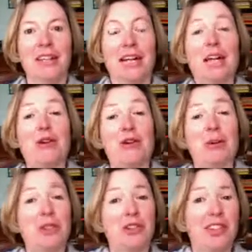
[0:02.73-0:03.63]
Hello
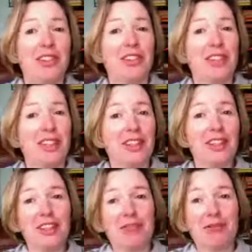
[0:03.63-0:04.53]
everybody, this
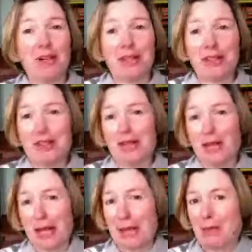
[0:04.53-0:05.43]
is Right This
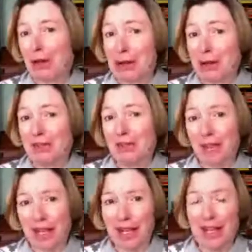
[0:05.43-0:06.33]
Way part
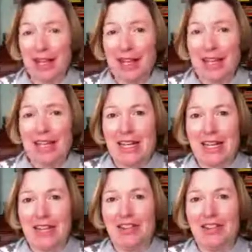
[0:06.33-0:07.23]
3,
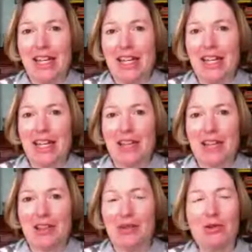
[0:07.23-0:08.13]
and today
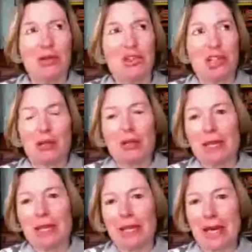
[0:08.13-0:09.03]
I thought it would
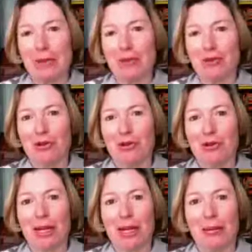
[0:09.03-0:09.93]
be helpful
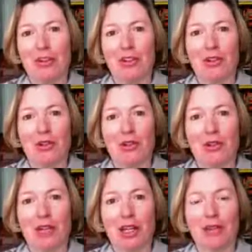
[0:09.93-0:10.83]
perhaps
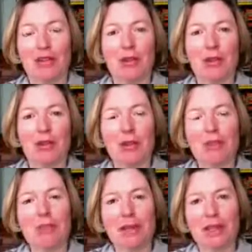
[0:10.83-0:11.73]
to cover some of the very
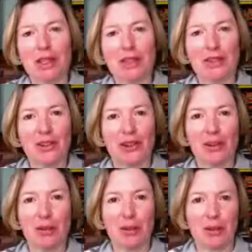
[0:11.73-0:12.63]
basics
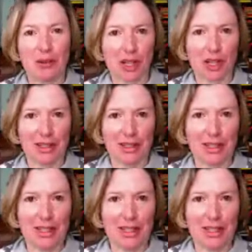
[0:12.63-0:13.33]
of plotting.